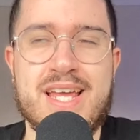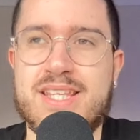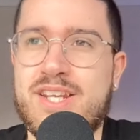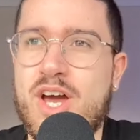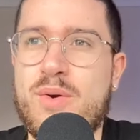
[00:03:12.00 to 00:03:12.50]

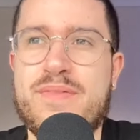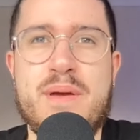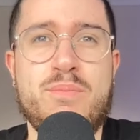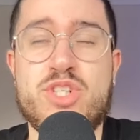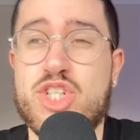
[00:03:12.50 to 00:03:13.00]
You know, and
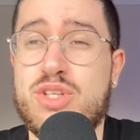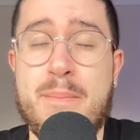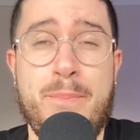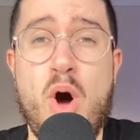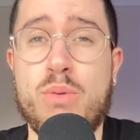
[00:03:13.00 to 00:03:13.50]
then
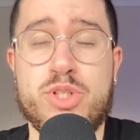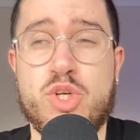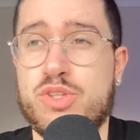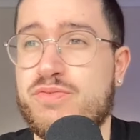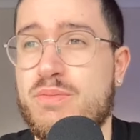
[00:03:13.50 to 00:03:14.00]
pop
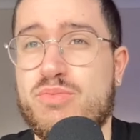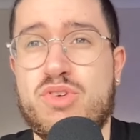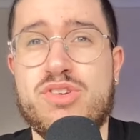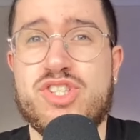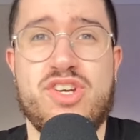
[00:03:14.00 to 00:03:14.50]
shots from
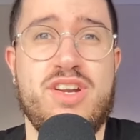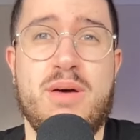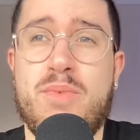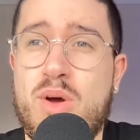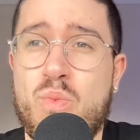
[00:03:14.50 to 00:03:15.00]
Rutter, and
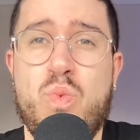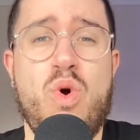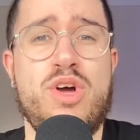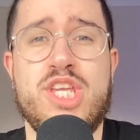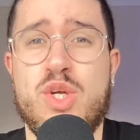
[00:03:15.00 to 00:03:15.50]
I'm like,
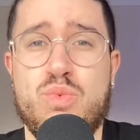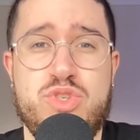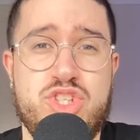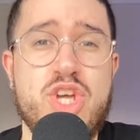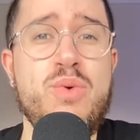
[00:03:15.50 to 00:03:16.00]
what are you
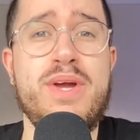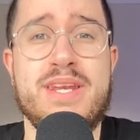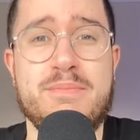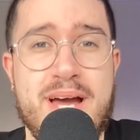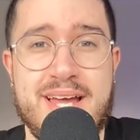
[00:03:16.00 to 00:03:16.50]

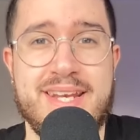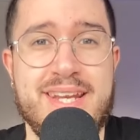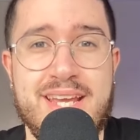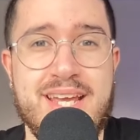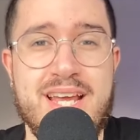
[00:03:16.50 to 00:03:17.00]
doing, man?
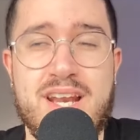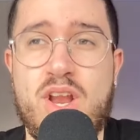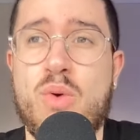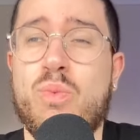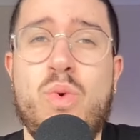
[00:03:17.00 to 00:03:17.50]

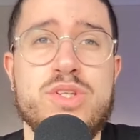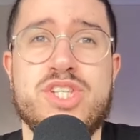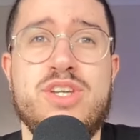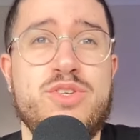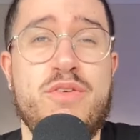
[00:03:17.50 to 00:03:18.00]
Like, what
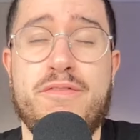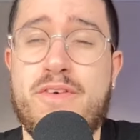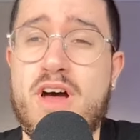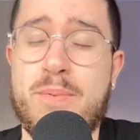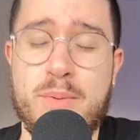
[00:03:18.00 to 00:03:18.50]
are you doing?
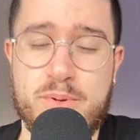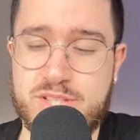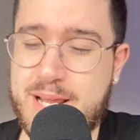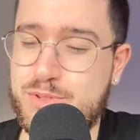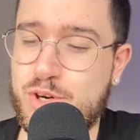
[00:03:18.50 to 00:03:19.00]
Firpo puts
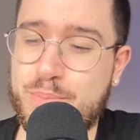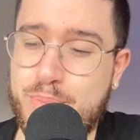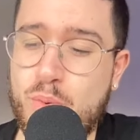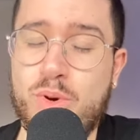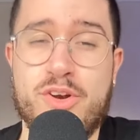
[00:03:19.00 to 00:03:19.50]
an absolute
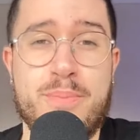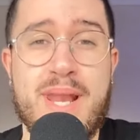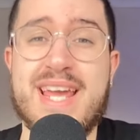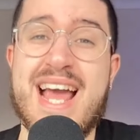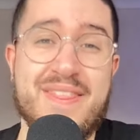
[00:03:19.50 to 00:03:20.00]
ball on a
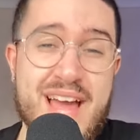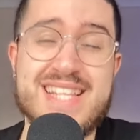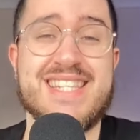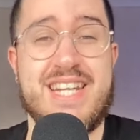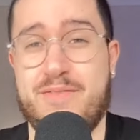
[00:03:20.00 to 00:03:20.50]
plate.
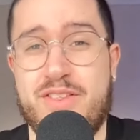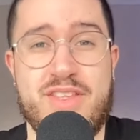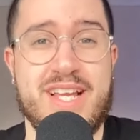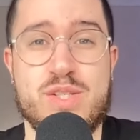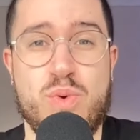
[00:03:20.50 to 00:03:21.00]
That's another
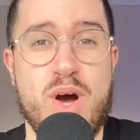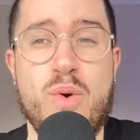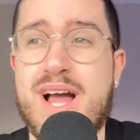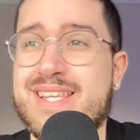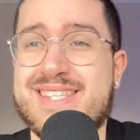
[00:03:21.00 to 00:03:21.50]
thing as well.
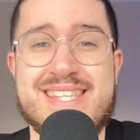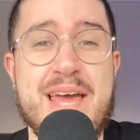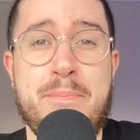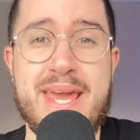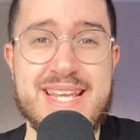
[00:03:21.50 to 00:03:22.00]

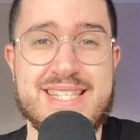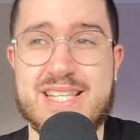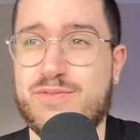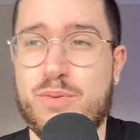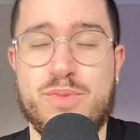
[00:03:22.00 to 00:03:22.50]
Set
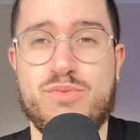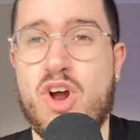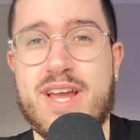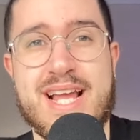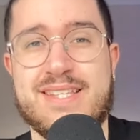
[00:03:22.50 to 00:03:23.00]
pieces from the
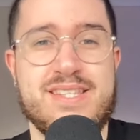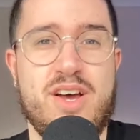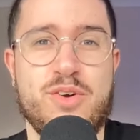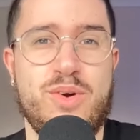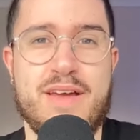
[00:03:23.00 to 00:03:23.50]
right-hand
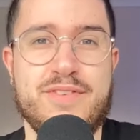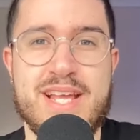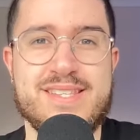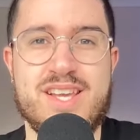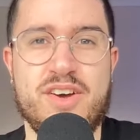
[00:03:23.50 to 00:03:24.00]
side or
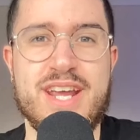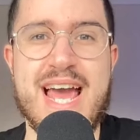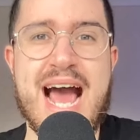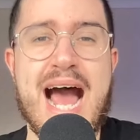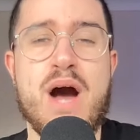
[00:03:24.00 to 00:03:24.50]
left-hand side.
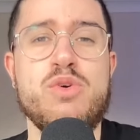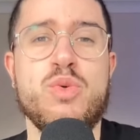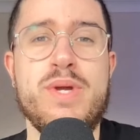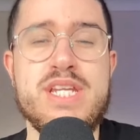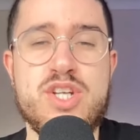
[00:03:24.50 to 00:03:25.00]
How do
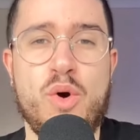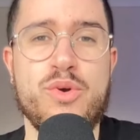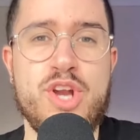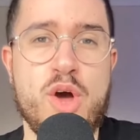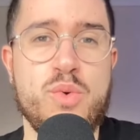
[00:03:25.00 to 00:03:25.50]
we not
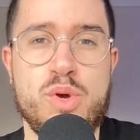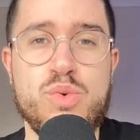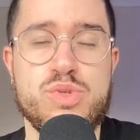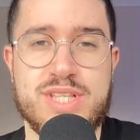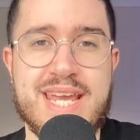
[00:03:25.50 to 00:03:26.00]
know
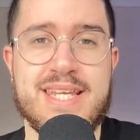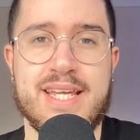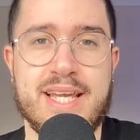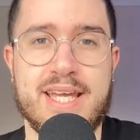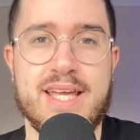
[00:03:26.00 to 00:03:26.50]
who's
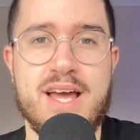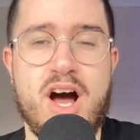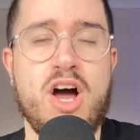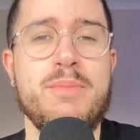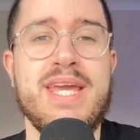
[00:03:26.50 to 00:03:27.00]
taking it?
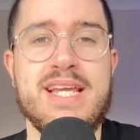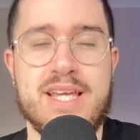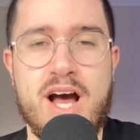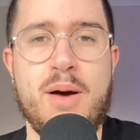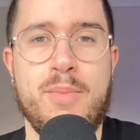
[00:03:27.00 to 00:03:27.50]
I mean,
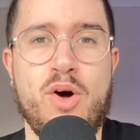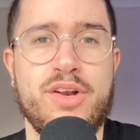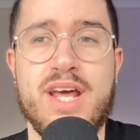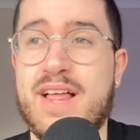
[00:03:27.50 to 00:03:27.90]
come on.